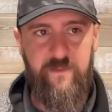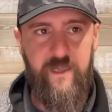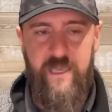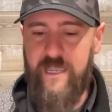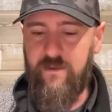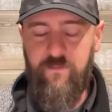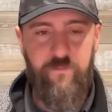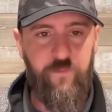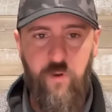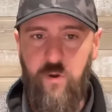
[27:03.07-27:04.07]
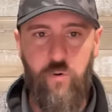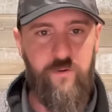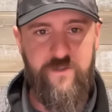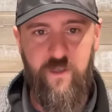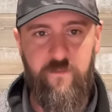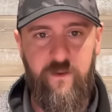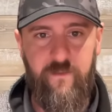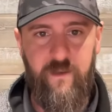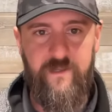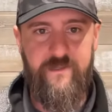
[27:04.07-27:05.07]
they eat three quarters of it, and
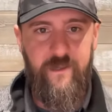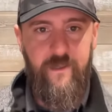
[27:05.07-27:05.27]
then it's